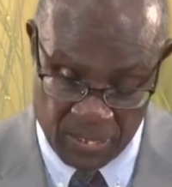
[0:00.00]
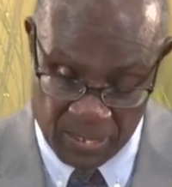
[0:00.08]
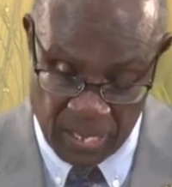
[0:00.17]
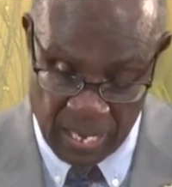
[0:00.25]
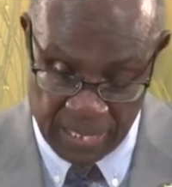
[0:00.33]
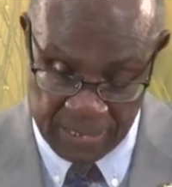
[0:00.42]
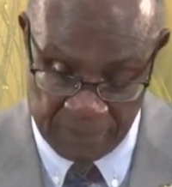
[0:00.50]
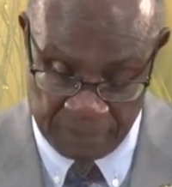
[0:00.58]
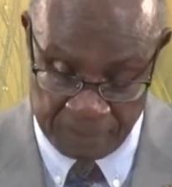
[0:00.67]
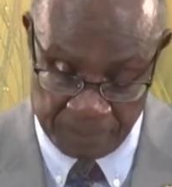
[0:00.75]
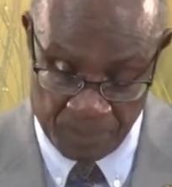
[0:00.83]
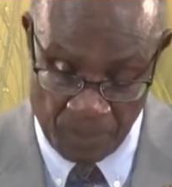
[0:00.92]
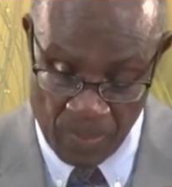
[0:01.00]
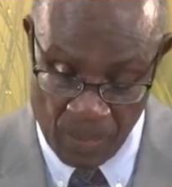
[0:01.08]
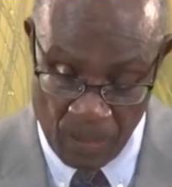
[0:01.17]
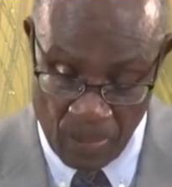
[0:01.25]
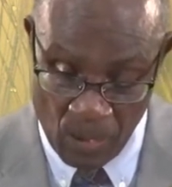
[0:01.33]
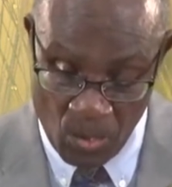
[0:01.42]
to God,
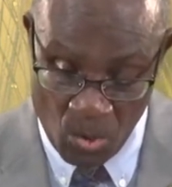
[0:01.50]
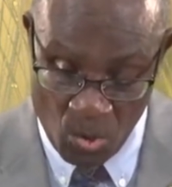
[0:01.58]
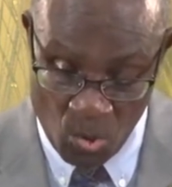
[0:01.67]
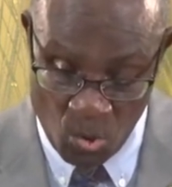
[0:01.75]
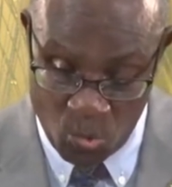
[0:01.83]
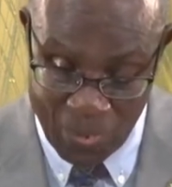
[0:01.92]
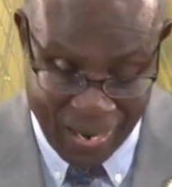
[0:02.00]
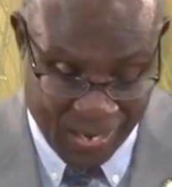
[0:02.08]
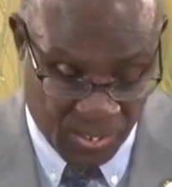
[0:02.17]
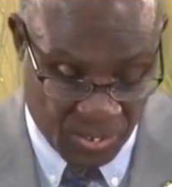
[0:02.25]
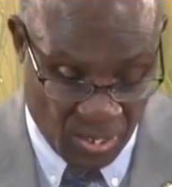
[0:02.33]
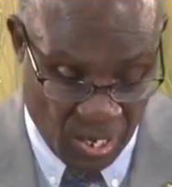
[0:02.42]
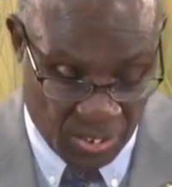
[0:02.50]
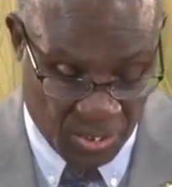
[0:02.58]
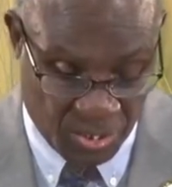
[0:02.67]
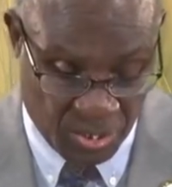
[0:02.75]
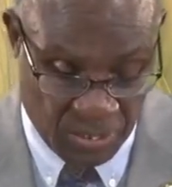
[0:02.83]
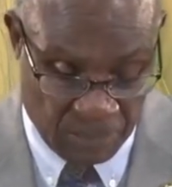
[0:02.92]
who asked
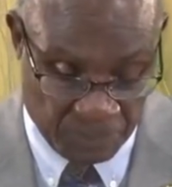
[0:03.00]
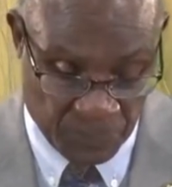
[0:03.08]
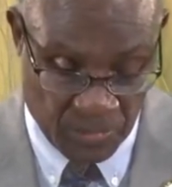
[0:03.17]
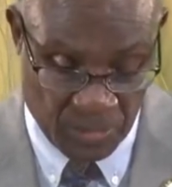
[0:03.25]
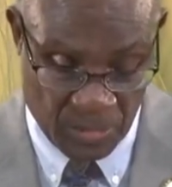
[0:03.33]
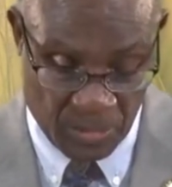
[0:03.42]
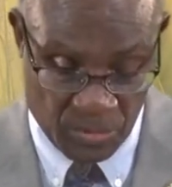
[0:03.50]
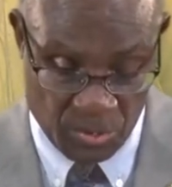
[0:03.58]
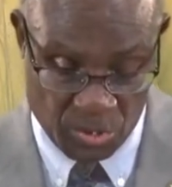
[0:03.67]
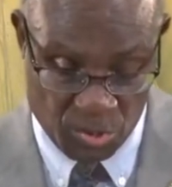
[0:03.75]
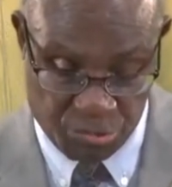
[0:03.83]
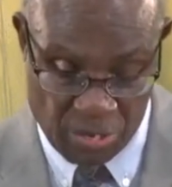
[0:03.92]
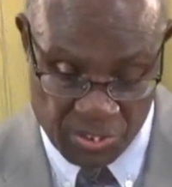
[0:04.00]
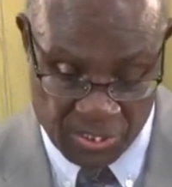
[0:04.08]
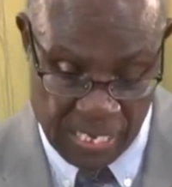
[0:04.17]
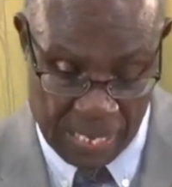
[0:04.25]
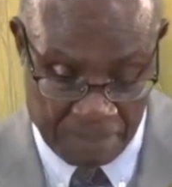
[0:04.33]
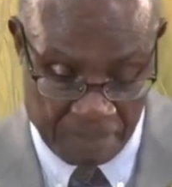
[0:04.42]
us to
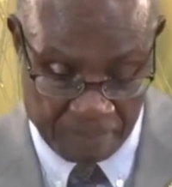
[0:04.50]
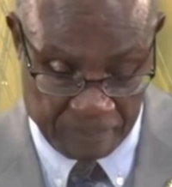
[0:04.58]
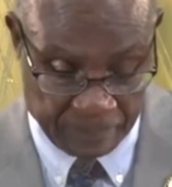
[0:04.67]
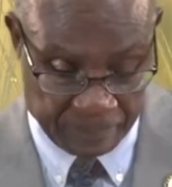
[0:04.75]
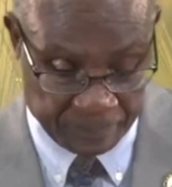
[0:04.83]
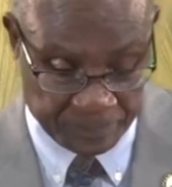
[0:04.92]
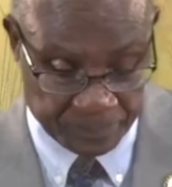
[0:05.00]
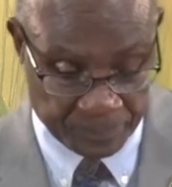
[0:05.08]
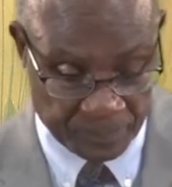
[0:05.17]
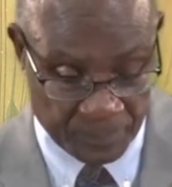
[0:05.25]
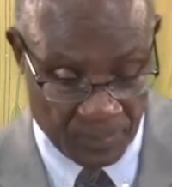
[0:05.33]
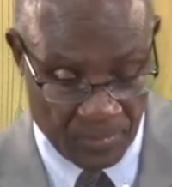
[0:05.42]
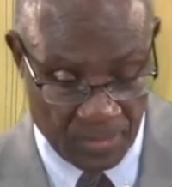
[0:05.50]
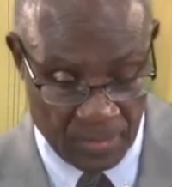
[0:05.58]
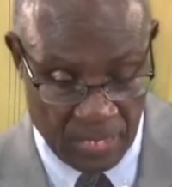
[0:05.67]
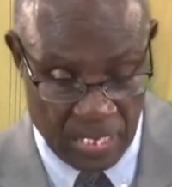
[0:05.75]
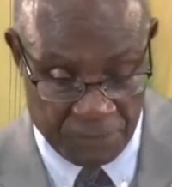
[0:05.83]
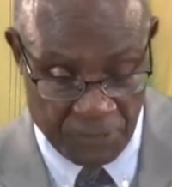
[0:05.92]
trust him
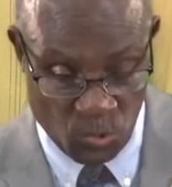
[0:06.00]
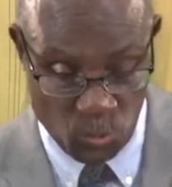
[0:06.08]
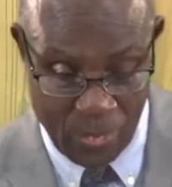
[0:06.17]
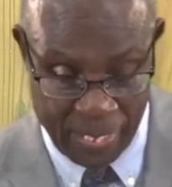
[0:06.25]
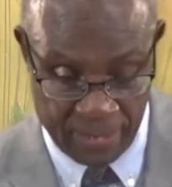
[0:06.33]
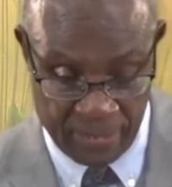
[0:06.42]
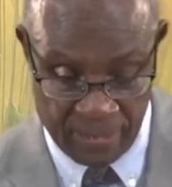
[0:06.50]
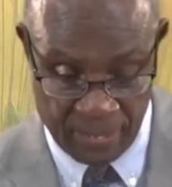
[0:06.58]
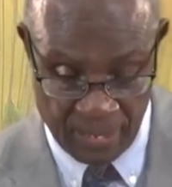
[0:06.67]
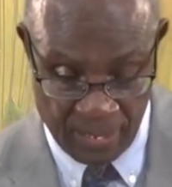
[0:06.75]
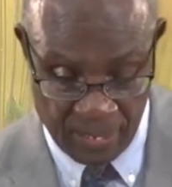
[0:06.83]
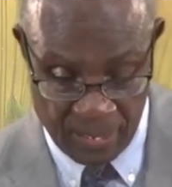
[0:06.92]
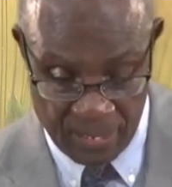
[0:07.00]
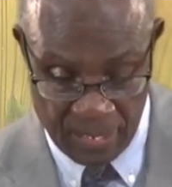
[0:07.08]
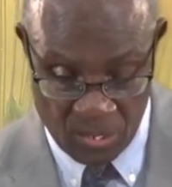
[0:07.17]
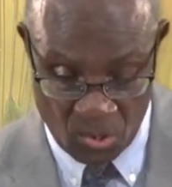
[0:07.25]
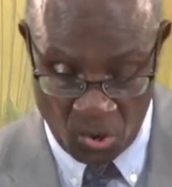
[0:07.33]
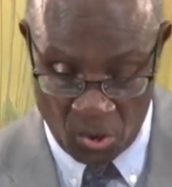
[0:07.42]
even when
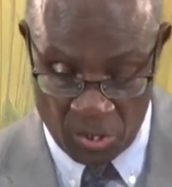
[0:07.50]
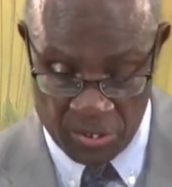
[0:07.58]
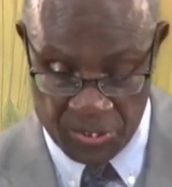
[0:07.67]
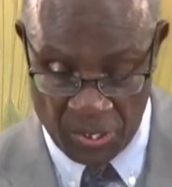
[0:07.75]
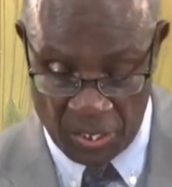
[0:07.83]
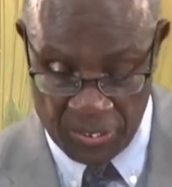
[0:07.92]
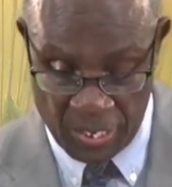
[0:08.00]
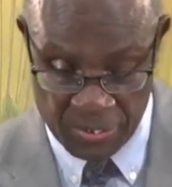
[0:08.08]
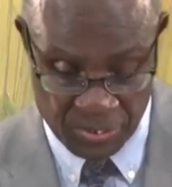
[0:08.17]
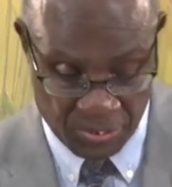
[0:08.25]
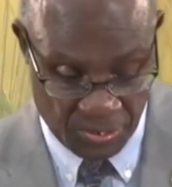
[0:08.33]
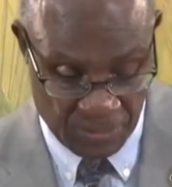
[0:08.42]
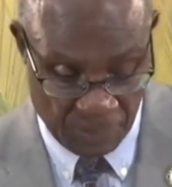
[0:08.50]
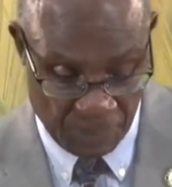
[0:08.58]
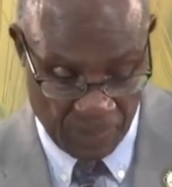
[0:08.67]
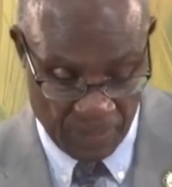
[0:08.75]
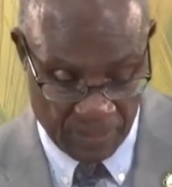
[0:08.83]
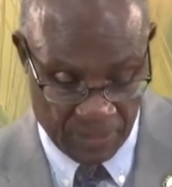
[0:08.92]
he calls on us
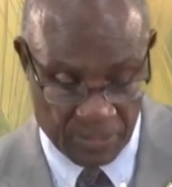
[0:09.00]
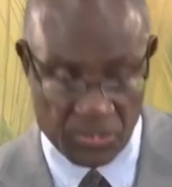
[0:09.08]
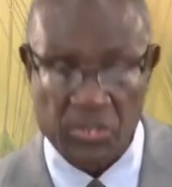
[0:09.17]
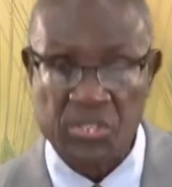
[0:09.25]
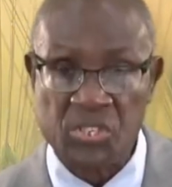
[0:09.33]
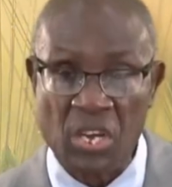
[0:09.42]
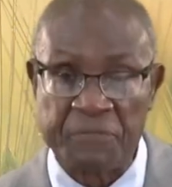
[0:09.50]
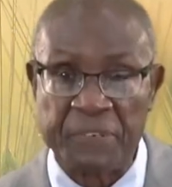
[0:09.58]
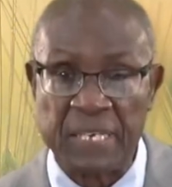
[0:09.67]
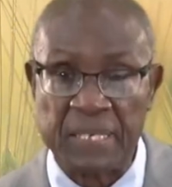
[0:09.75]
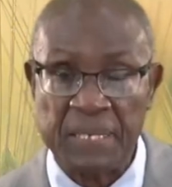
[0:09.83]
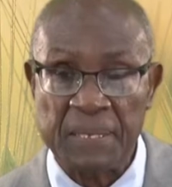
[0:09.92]
to suffer.